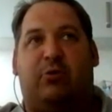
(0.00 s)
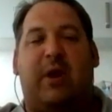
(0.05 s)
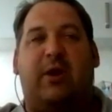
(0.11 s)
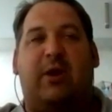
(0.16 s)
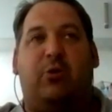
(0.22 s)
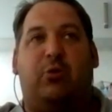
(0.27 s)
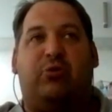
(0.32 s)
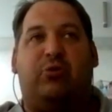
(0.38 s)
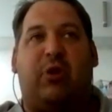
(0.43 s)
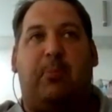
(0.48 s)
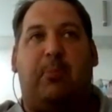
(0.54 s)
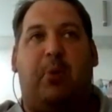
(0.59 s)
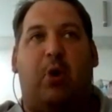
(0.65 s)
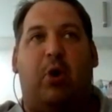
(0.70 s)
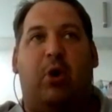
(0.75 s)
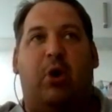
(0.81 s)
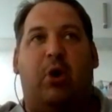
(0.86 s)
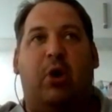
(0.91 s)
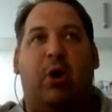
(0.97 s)
we had also
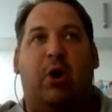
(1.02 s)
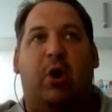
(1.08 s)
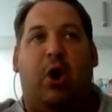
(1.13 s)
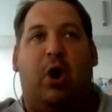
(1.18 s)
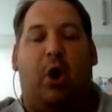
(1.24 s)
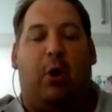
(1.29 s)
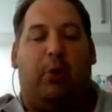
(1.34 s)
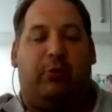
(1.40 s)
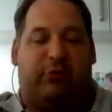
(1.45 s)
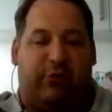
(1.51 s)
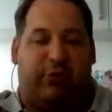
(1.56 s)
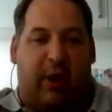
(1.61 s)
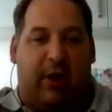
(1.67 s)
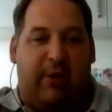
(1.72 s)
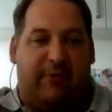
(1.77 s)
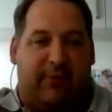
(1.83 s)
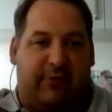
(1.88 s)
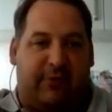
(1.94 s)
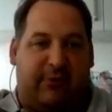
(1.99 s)
put
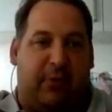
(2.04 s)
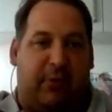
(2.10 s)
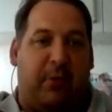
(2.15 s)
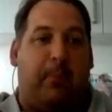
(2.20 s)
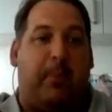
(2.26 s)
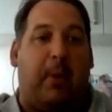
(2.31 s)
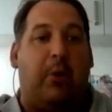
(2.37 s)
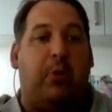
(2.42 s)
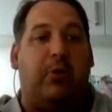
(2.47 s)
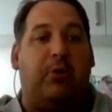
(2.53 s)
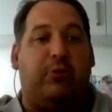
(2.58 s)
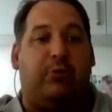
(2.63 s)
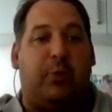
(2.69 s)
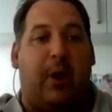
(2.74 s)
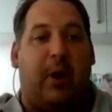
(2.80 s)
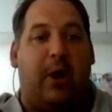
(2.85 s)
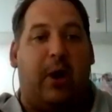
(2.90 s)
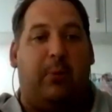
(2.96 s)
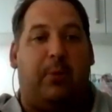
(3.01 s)
observers on the boat as
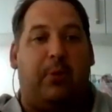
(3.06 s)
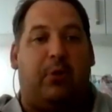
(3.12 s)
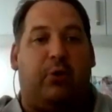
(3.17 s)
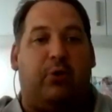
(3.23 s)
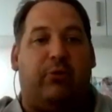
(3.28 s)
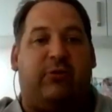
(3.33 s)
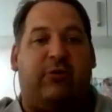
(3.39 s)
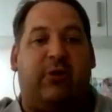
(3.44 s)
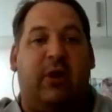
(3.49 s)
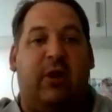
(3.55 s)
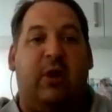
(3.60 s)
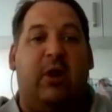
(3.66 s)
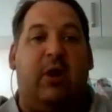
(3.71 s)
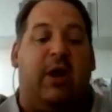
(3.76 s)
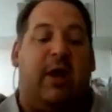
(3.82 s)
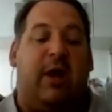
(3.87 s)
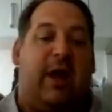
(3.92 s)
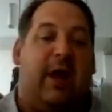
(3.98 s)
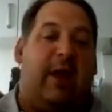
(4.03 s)
well, because
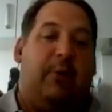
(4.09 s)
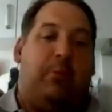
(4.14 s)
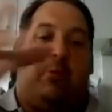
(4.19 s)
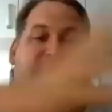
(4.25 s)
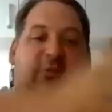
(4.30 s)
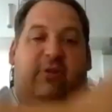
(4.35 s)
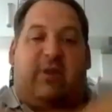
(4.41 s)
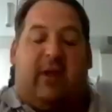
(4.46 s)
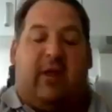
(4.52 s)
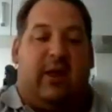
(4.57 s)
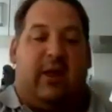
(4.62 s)
it was